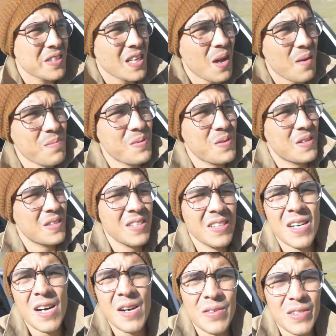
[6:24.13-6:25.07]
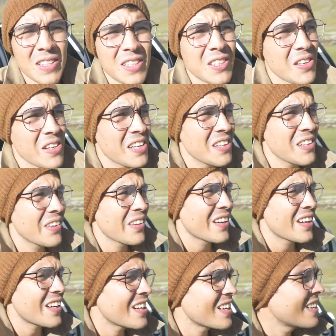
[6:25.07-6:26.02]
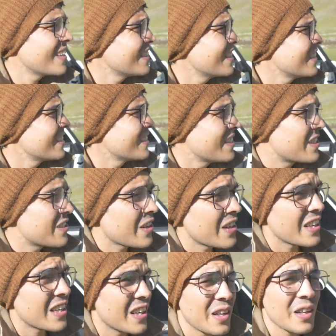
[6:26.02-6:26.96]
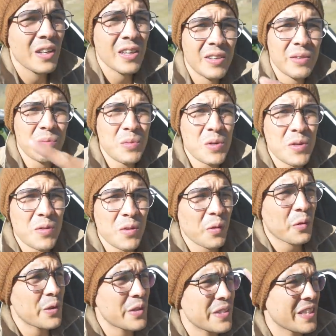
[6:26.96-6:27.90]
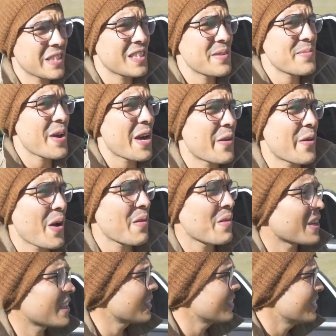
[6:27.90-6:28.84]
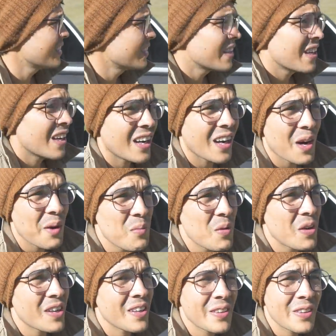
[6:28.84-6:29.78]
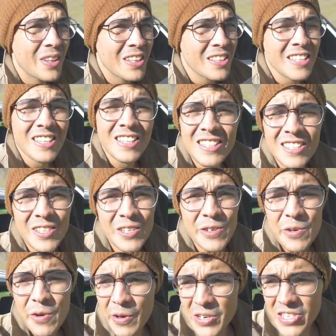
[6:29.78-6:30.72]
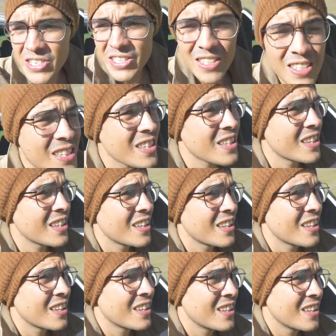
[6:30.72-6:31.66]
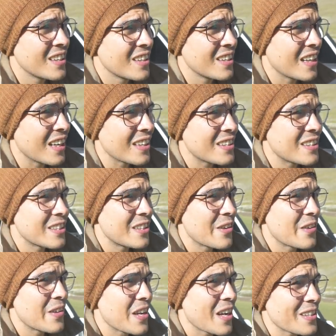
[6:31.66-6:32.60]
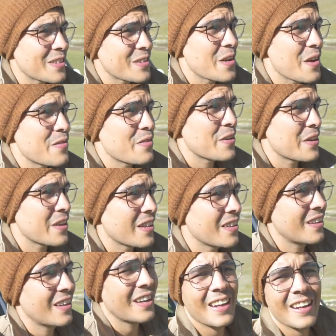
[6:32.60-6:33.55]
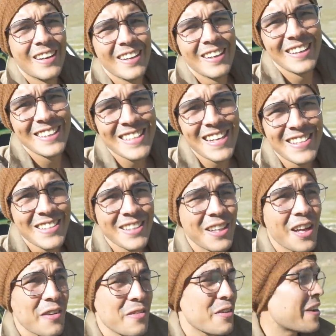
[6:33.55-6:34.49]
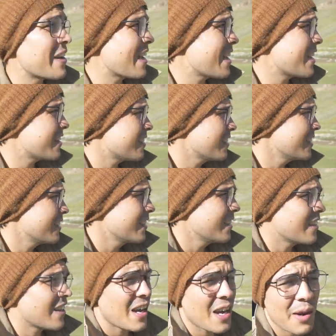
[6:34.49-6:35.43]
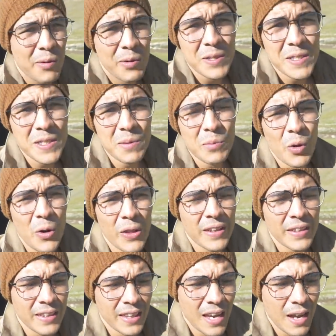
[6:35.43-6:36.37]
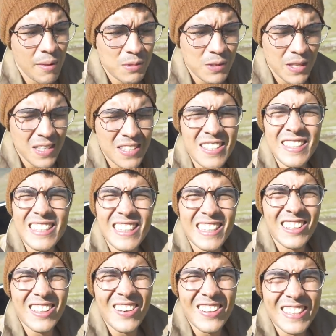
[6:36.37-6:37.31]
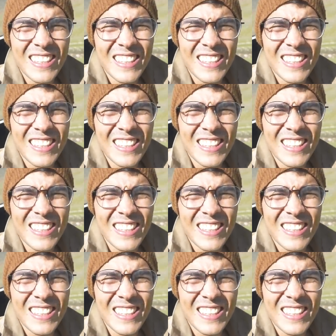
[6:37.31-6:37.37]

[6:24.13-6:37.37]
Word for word: top of a little hill there to try to get a beautiful three sixty panoramic, um, because it's too gorgeous not to go the extra effort, and it sounds like a lot of fun. And uh, we're still boiling the lamb, so that's gonna take a long